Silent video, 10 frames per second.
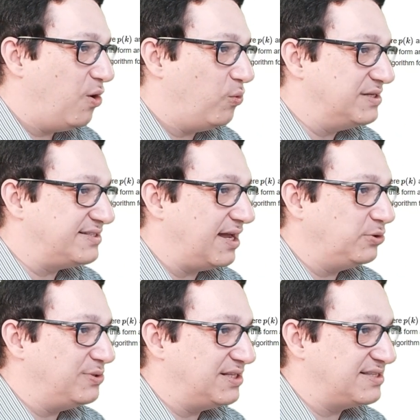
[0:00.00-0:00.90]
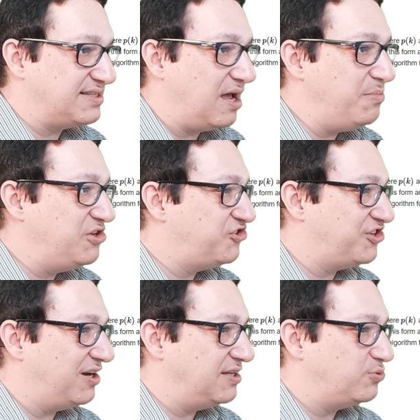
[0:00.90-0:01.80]
We'll start with a sum
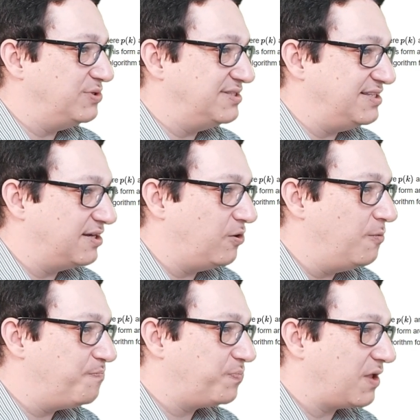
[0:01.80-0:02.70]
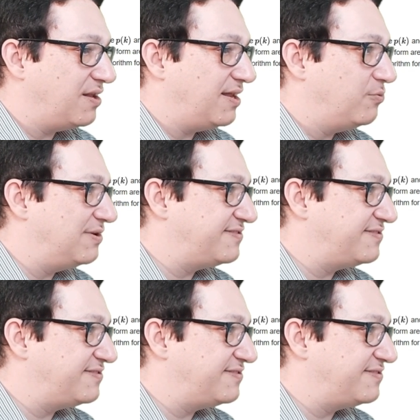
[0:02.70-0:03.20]
initialized with 0, and then we'll